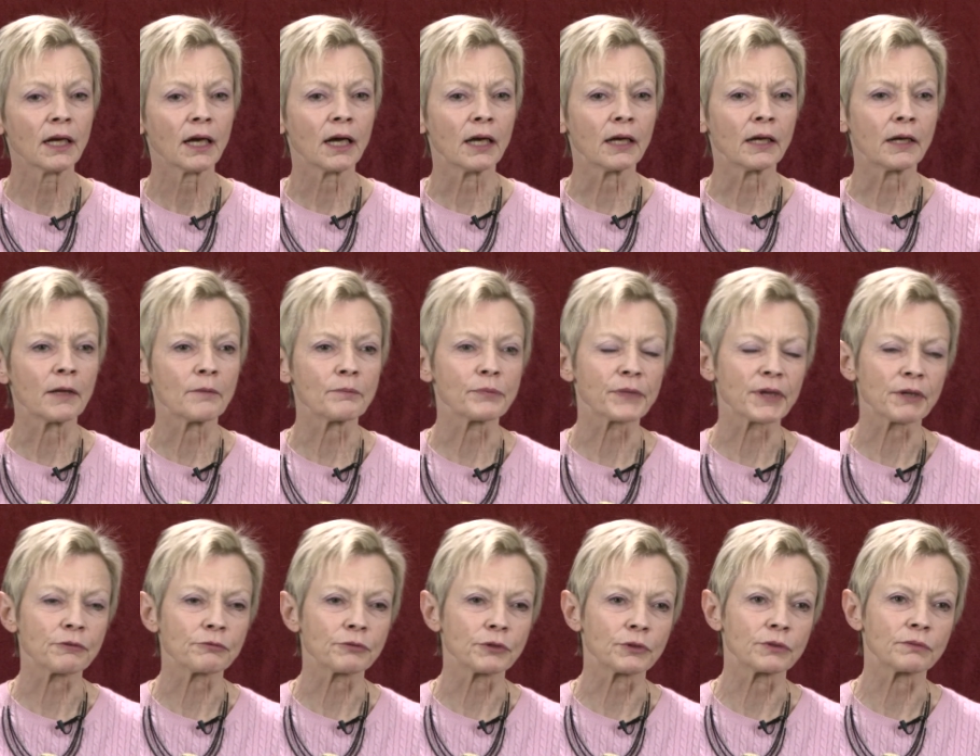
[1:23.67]
Um,
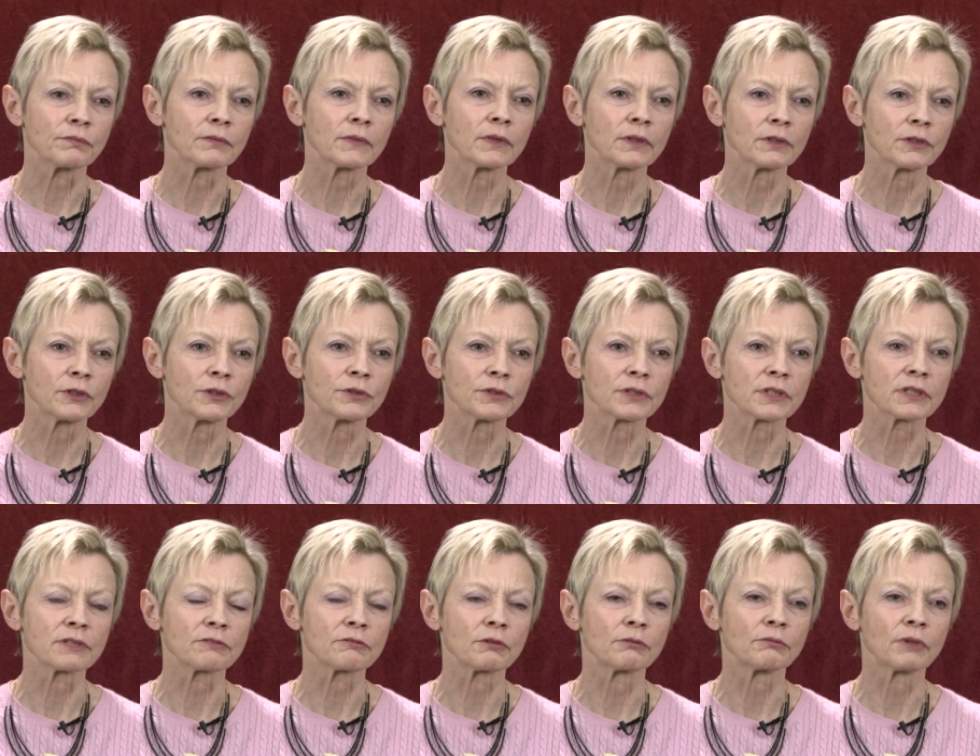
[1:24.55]
if you use a
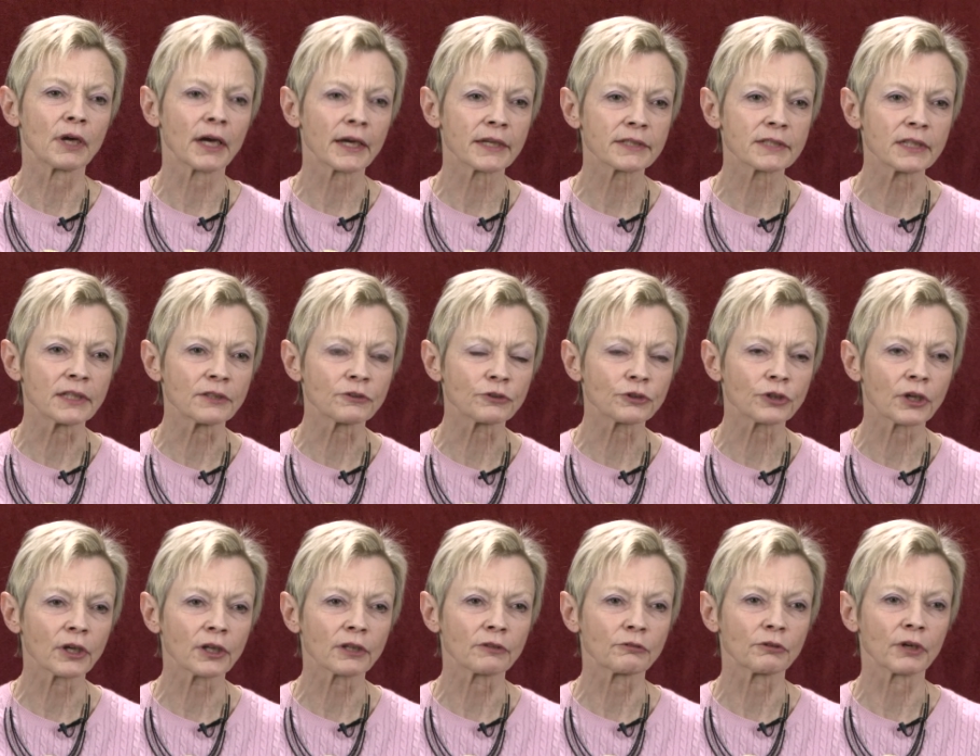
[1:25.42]
rising
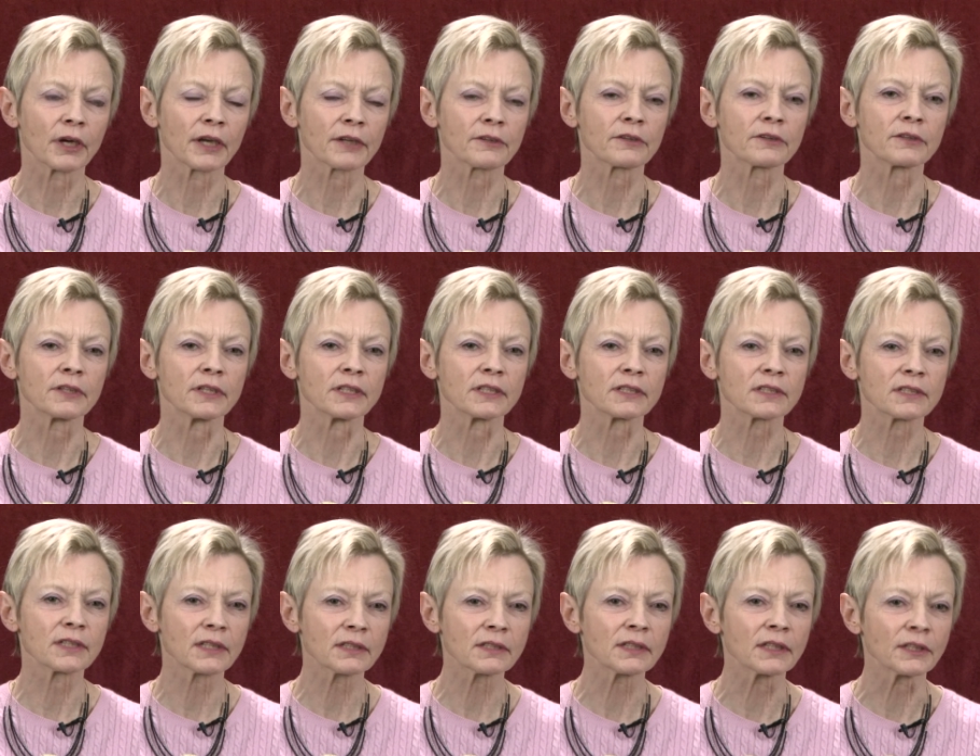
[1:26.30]
trot rather than a
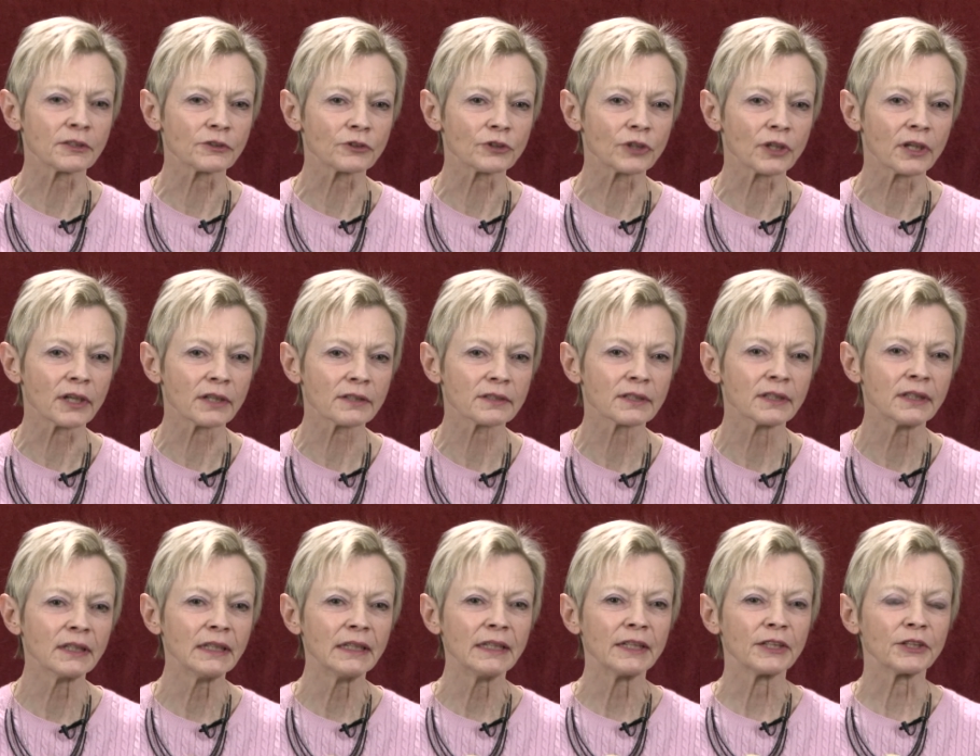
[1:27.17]
sitting trot,
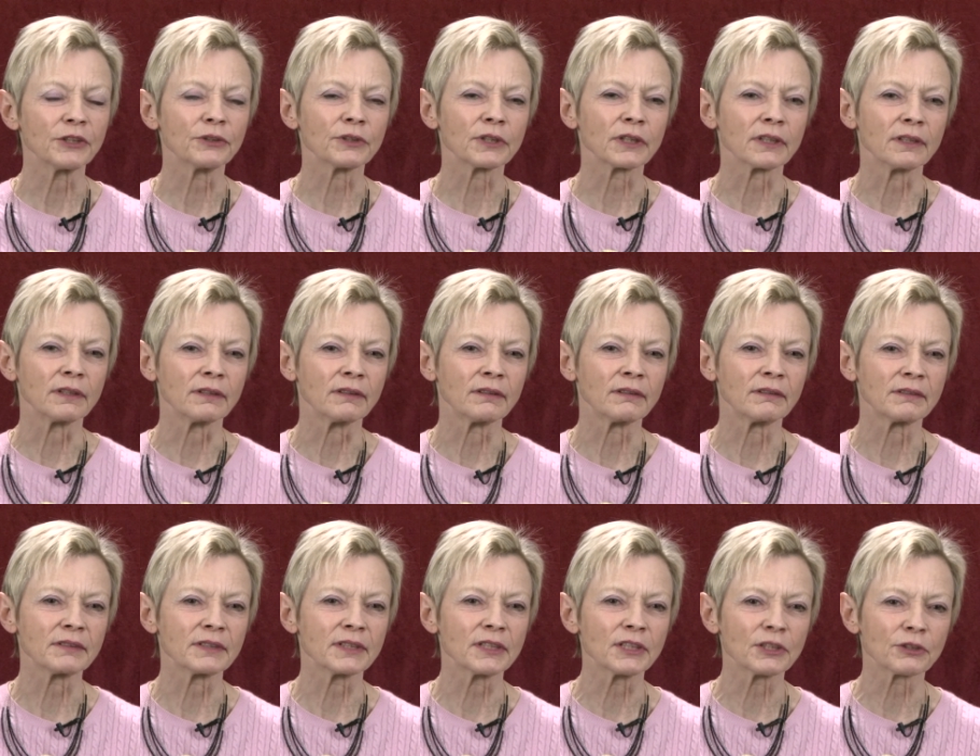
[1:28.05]
you can
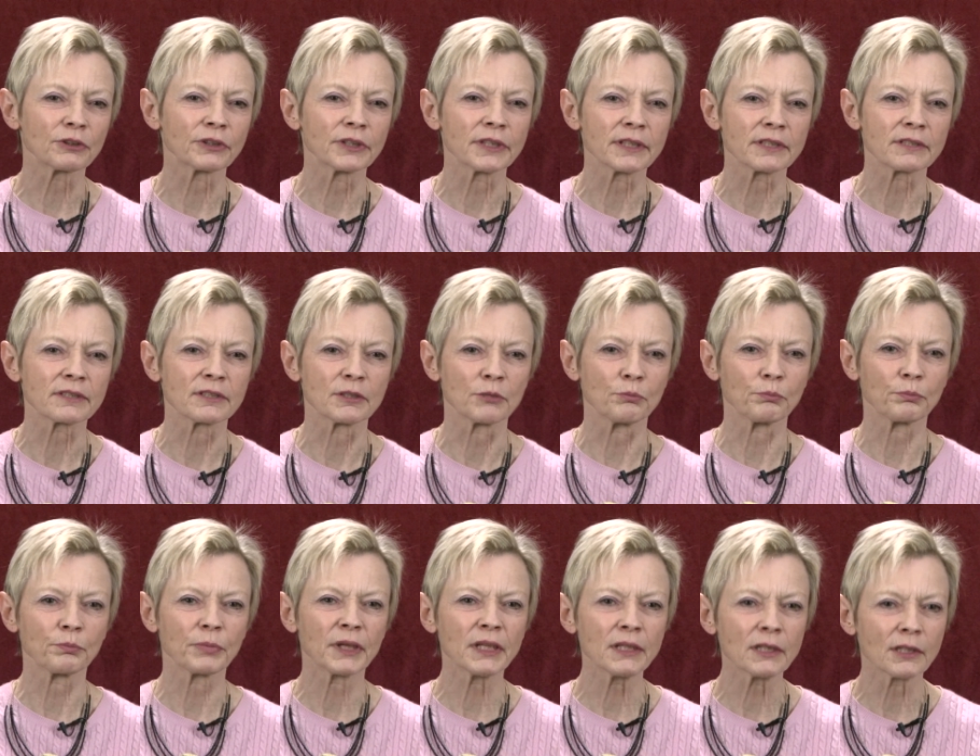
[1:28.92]
decrease the
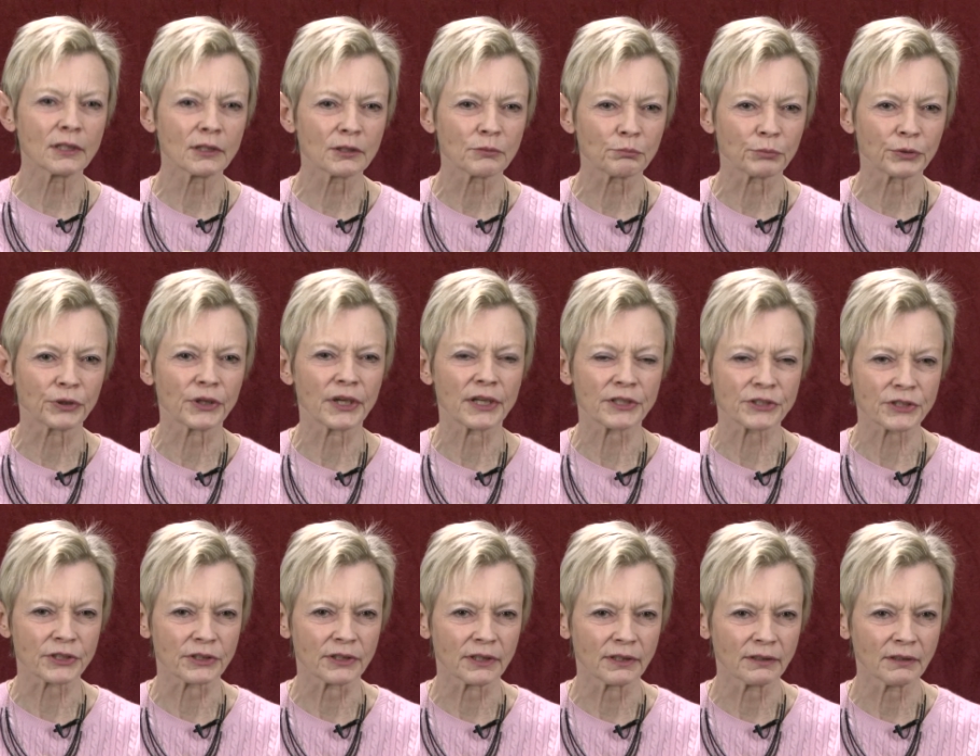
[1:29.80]
peak
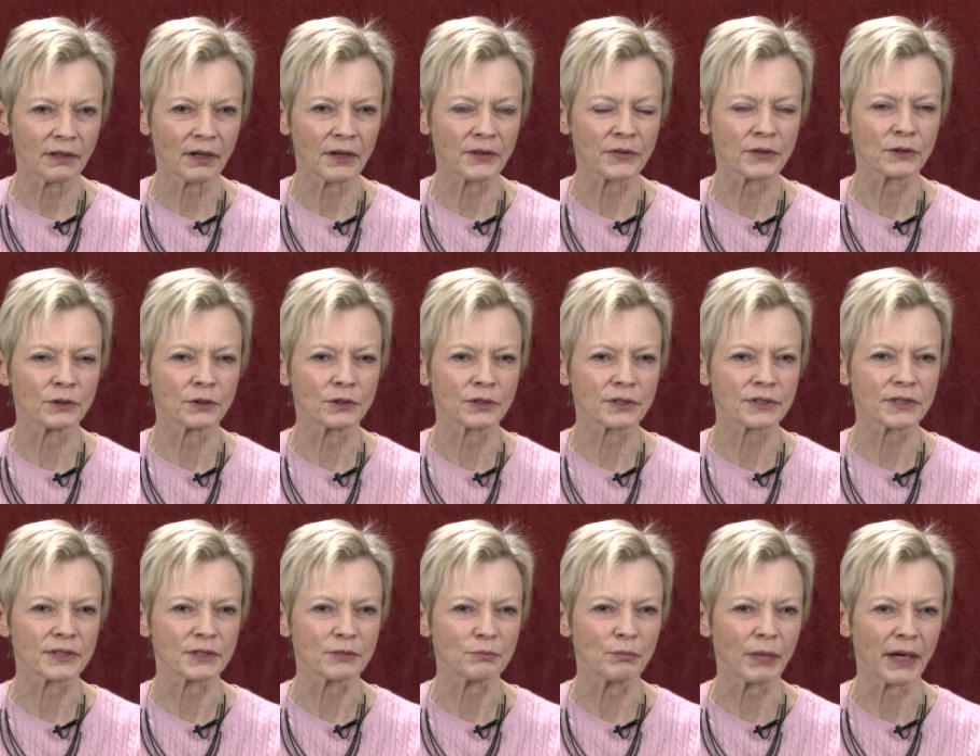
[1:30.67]
pressure on the
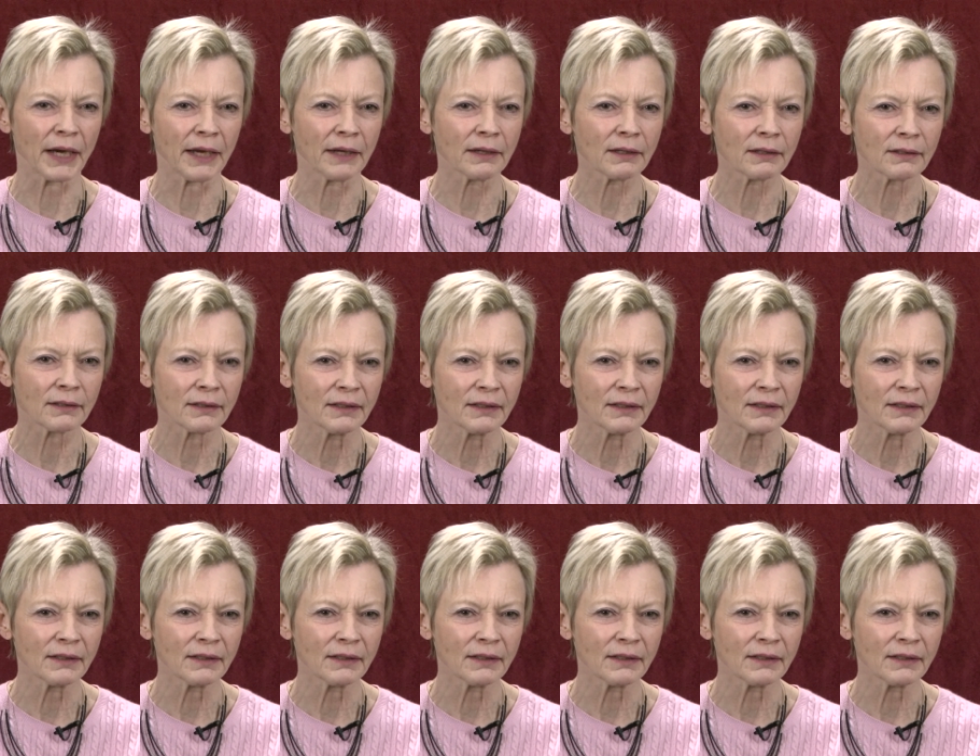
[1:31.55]
horse's back,